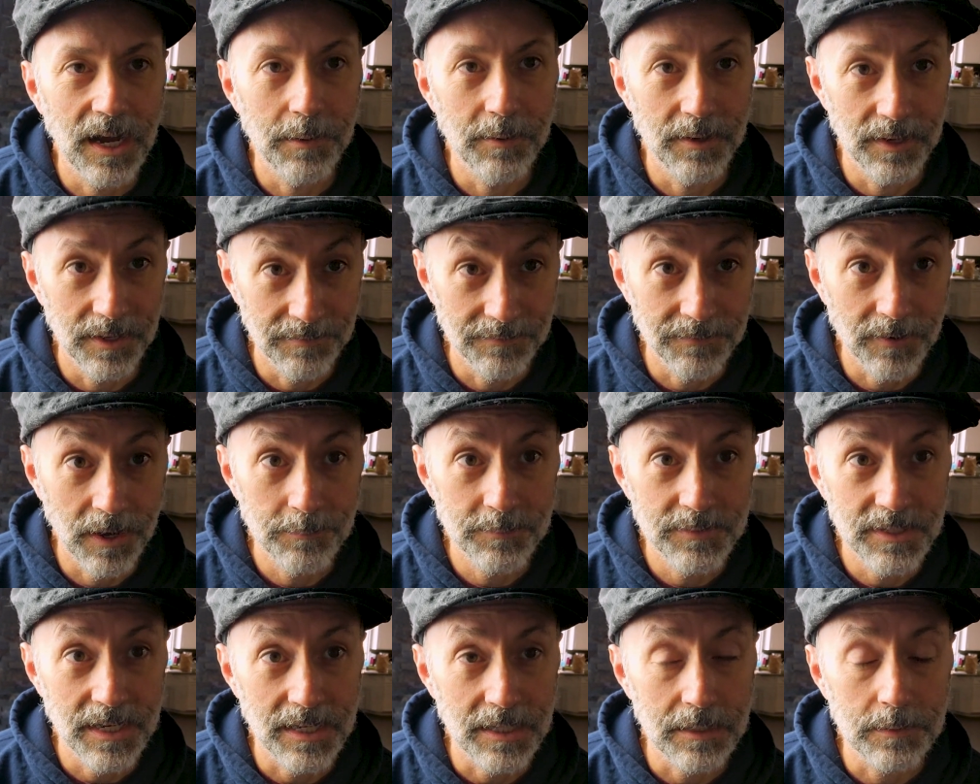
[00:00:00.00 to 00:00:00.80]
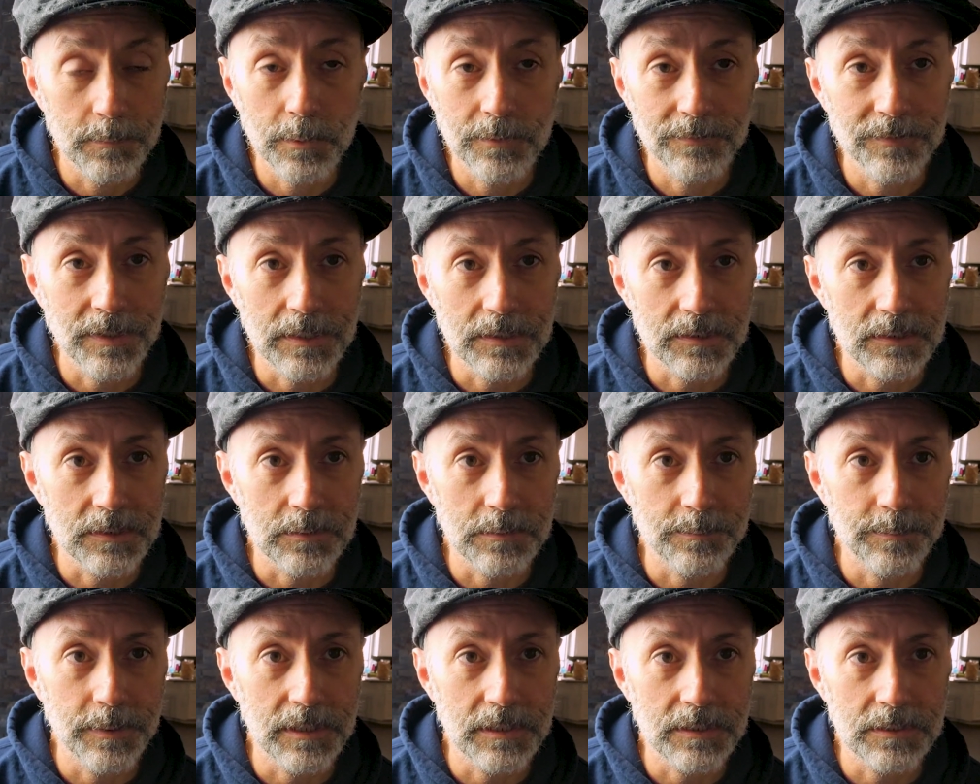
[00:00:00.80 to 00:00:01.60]
If I'm taking professional
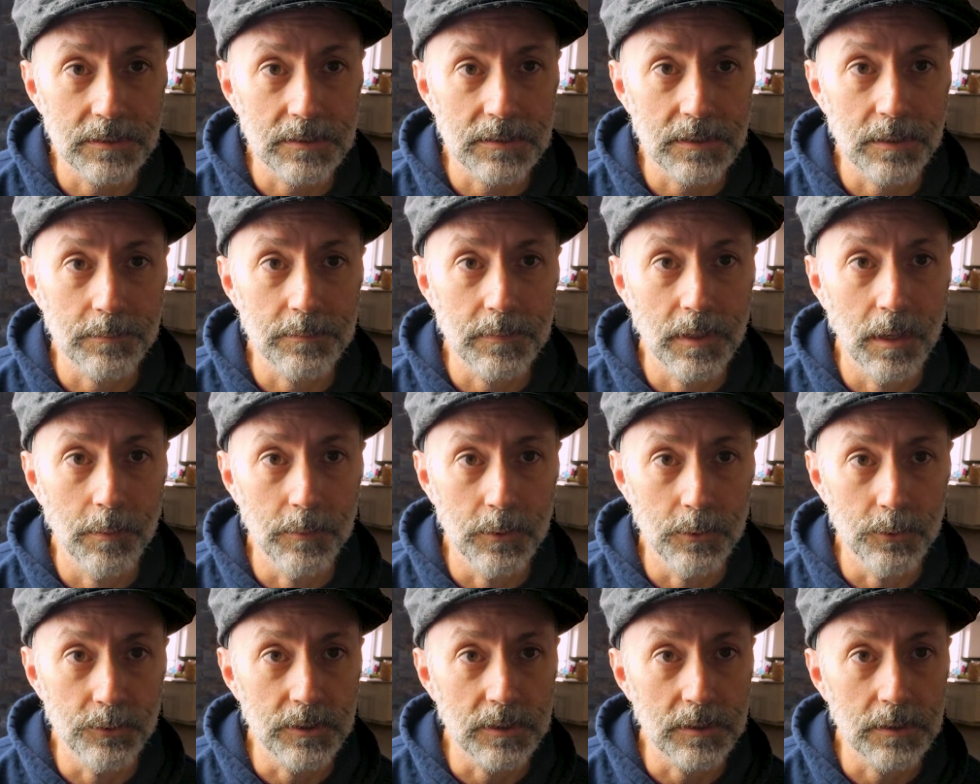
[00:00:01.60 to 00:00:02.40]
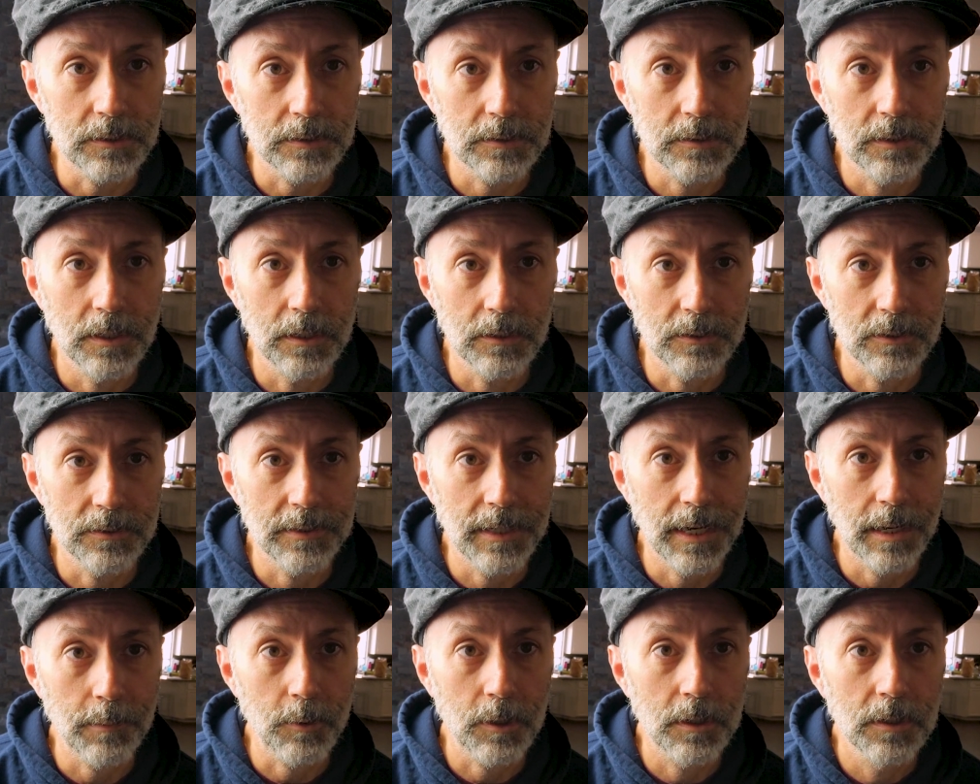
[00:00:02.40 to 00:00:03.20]
pictures, I'm using a good
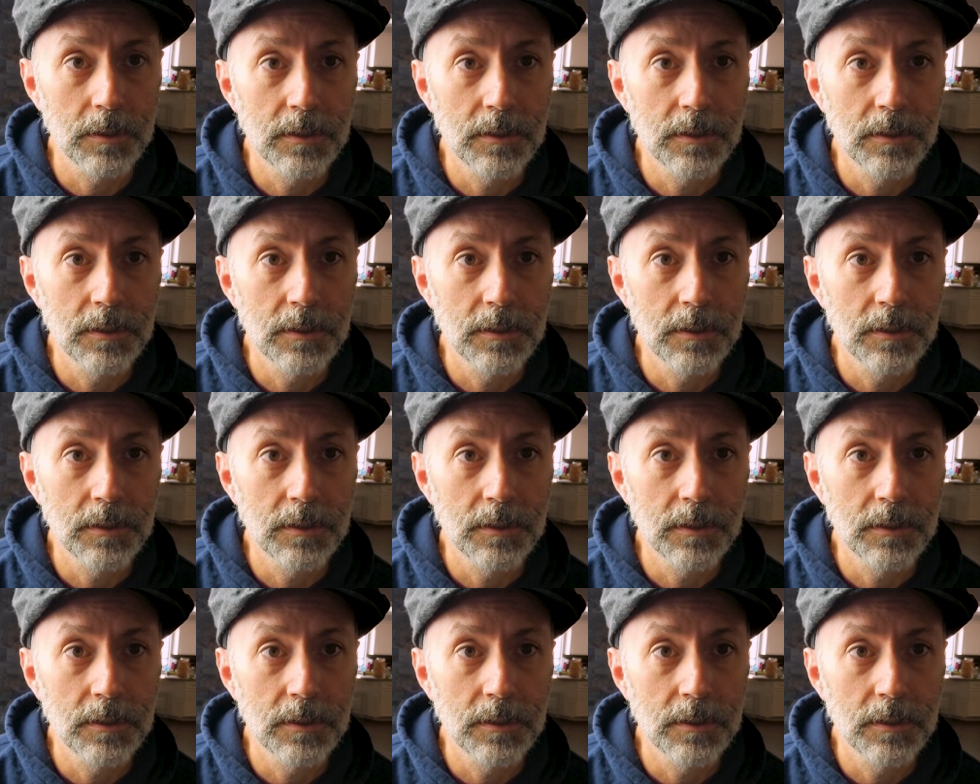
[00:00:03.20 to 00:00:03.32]
camera.